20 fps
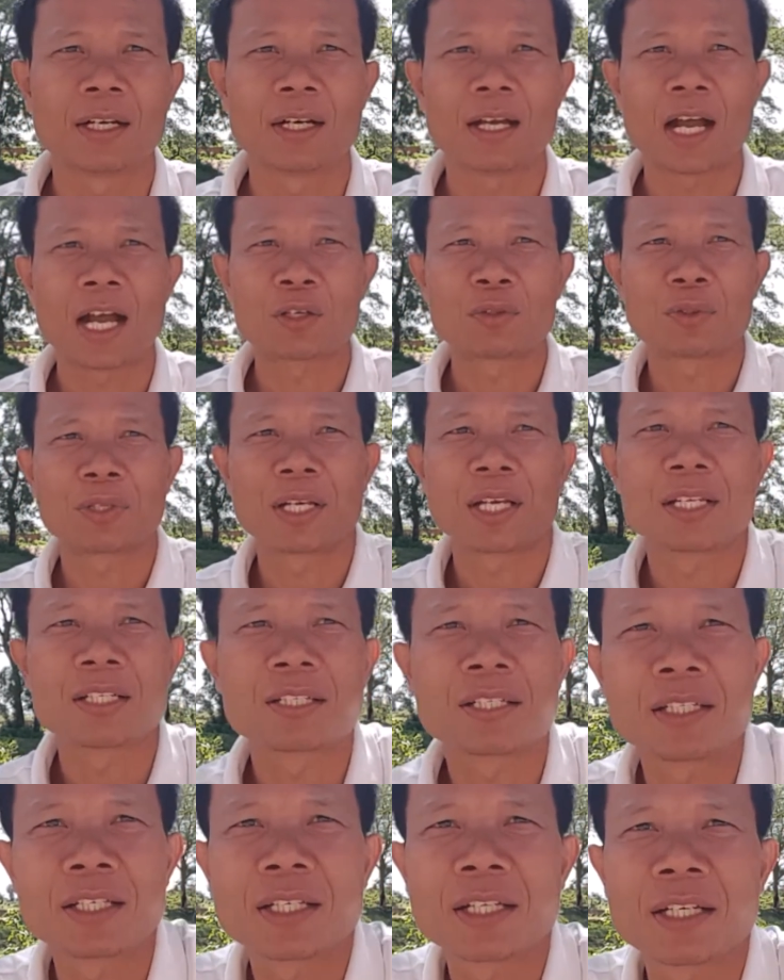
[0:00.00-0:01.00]
as you can
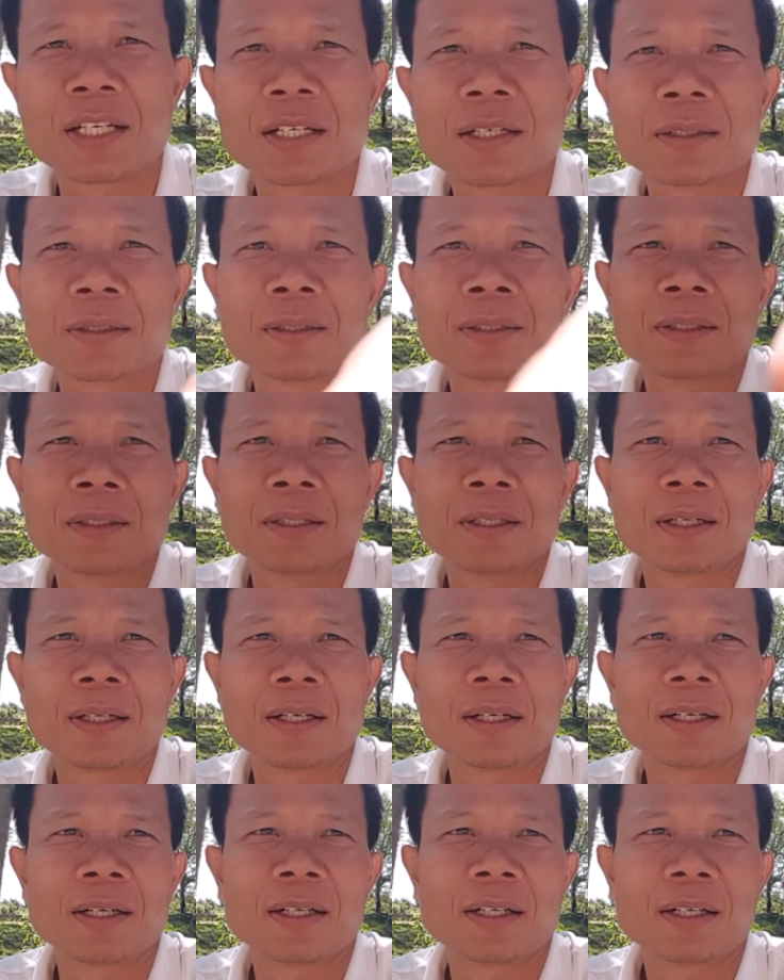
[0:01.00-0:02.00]
see here.
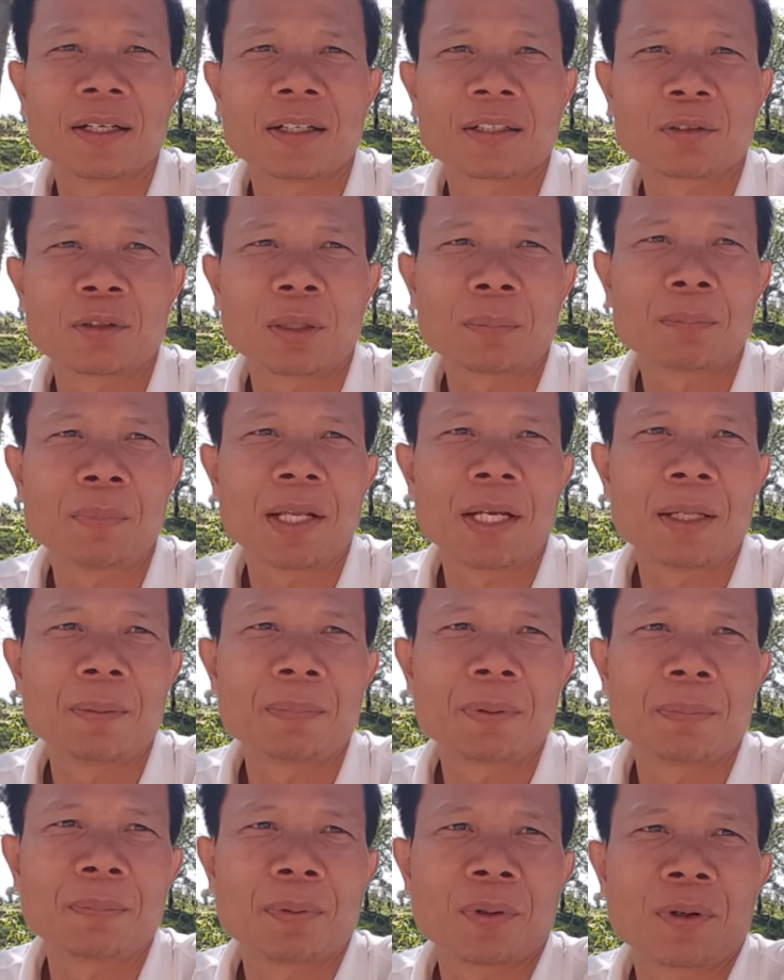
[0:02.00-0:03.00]
Not many
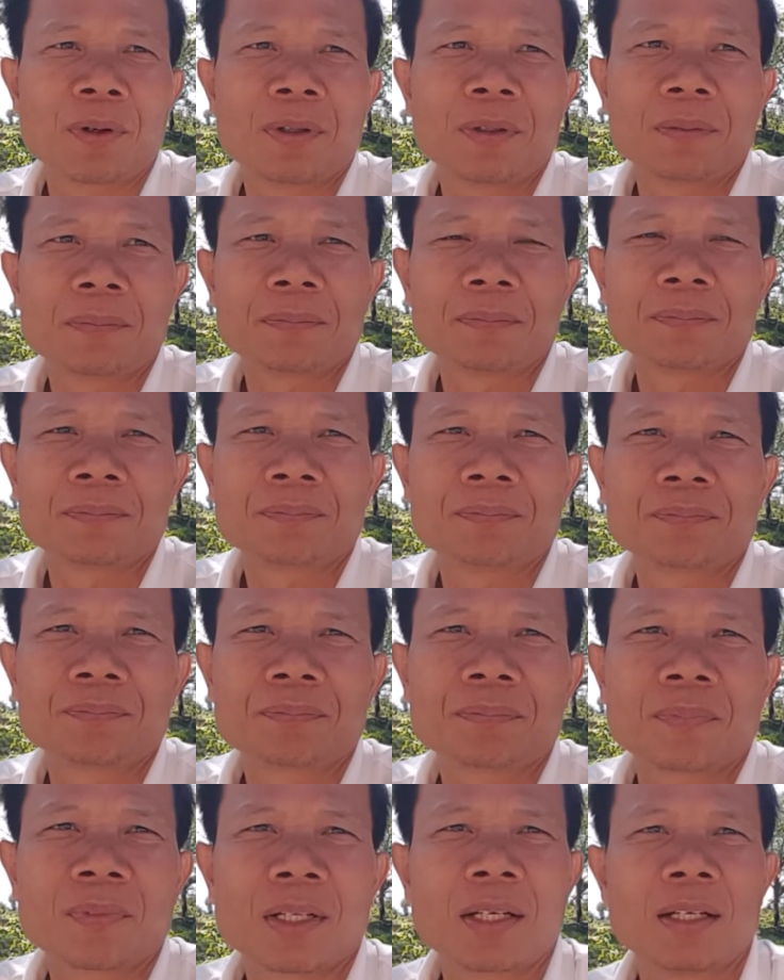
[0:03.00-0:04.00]
people
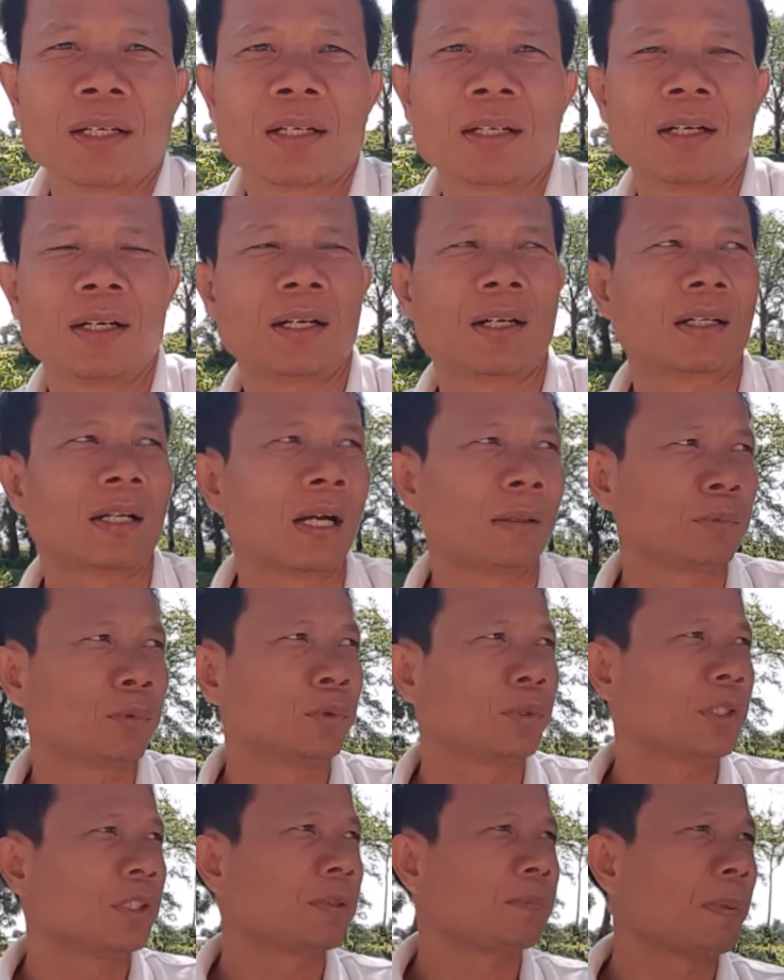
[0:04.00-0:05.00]
come
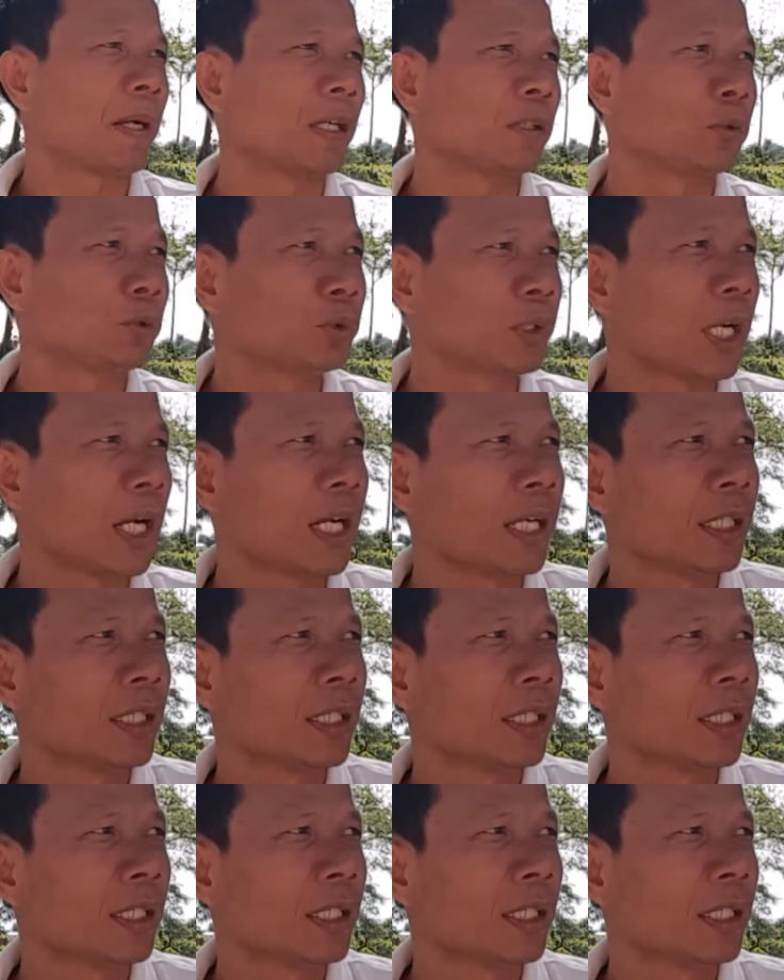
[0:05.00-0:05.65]
to this pagoda.